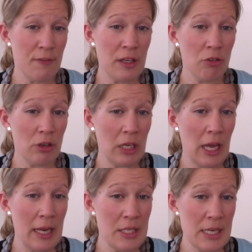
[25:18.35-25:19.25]
fingering
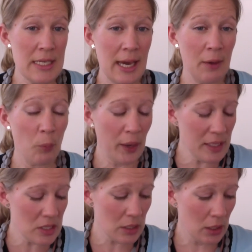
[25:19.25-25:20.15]
and DK
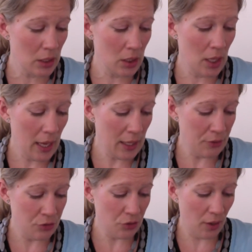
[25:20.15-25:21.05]
weight,
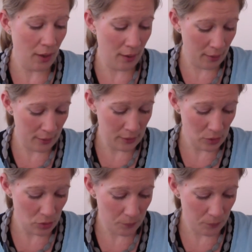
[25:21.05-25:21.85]
and I